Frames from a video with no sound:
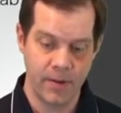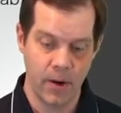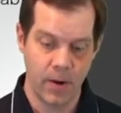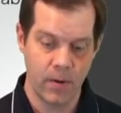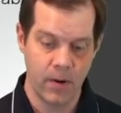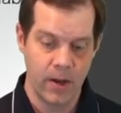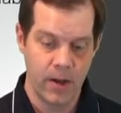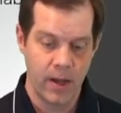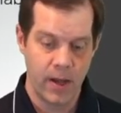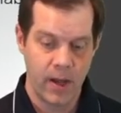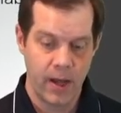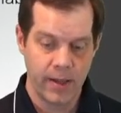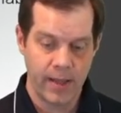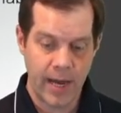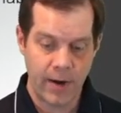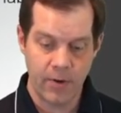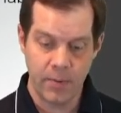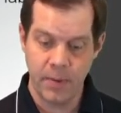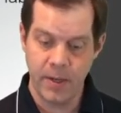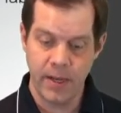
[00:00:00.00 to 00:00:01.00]
So
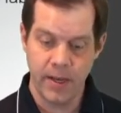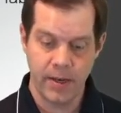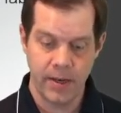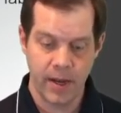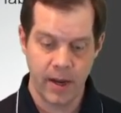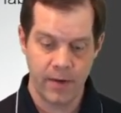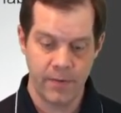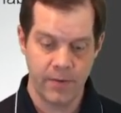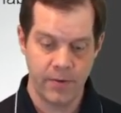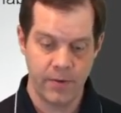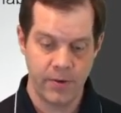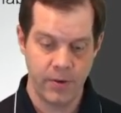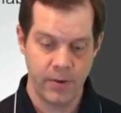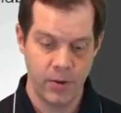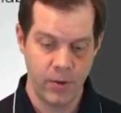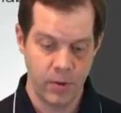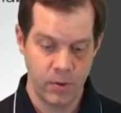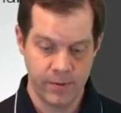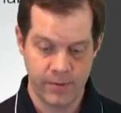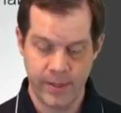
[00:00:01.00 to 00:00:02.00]
that would be enough
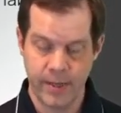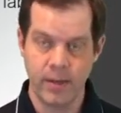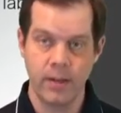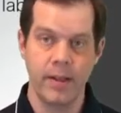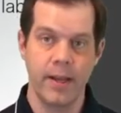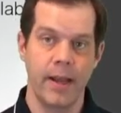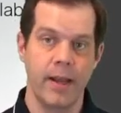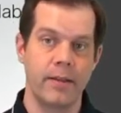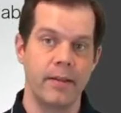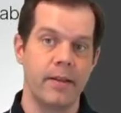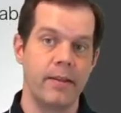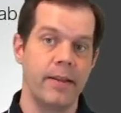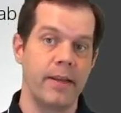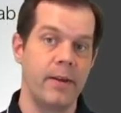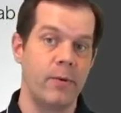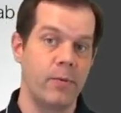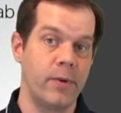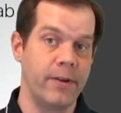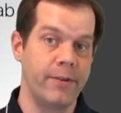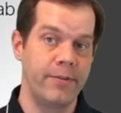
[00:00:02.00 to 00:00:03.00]
to single
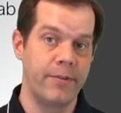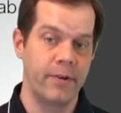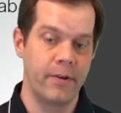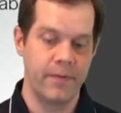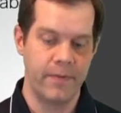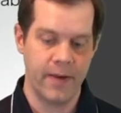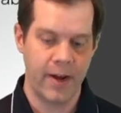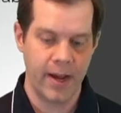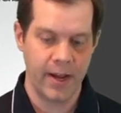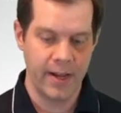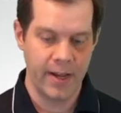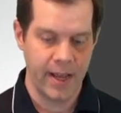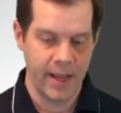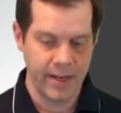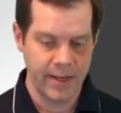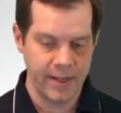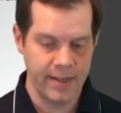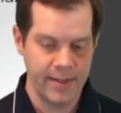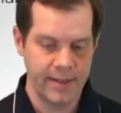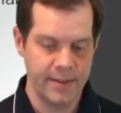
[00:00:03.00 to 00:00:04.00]
handedly recertify
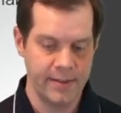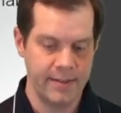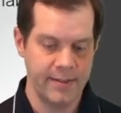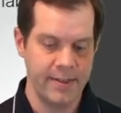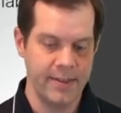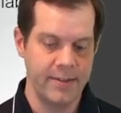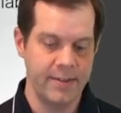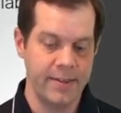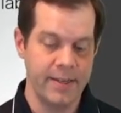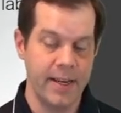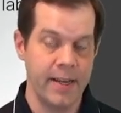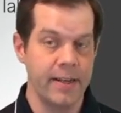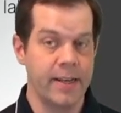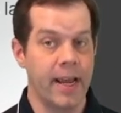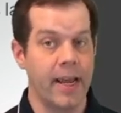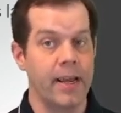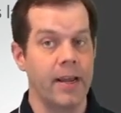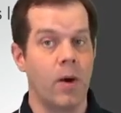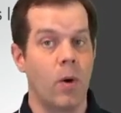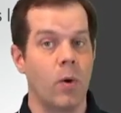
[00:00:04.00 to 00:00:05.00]
any
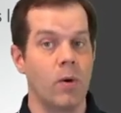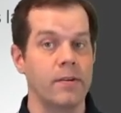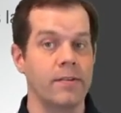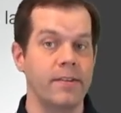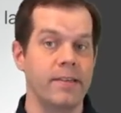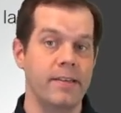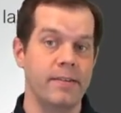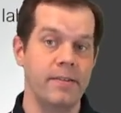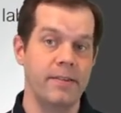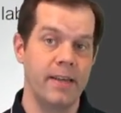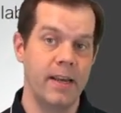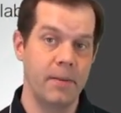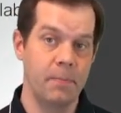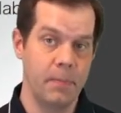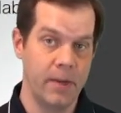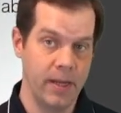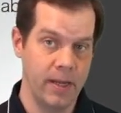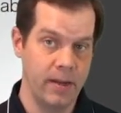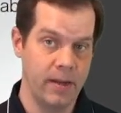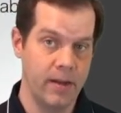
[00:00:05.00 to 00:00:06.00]
CCNA or
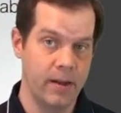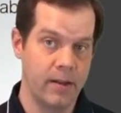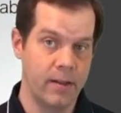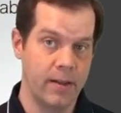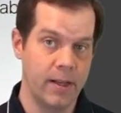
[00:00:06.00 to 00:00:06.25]
CCNP